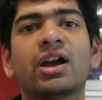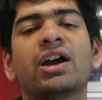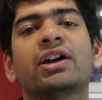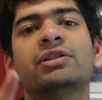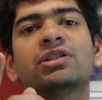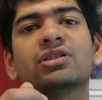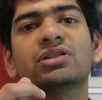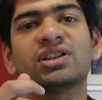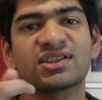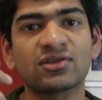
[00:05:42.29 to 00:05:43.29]
and
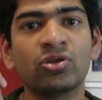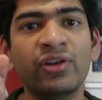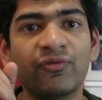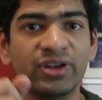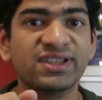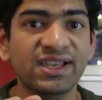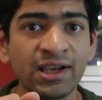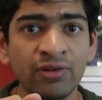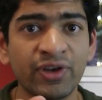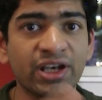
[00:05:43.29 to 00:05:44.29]
this is only one
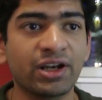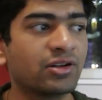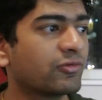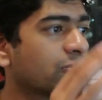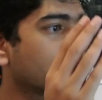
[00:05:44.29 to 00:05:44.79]
single variant